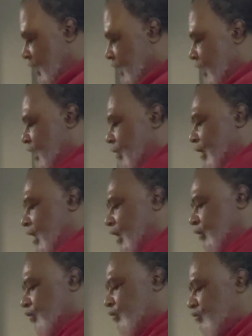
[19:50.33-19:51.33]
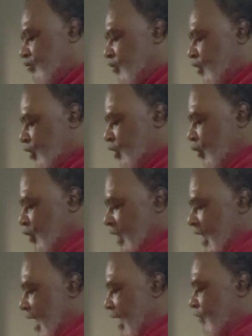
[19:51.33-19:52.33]
And about
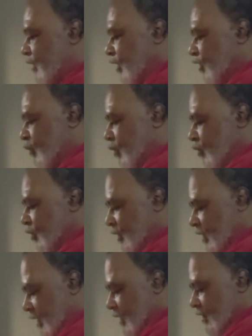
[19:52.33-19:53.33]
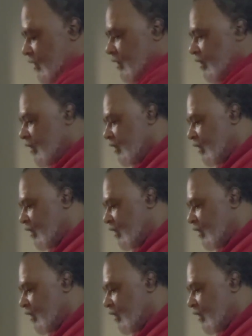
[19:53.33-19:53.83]
2.5 teaspoons of this.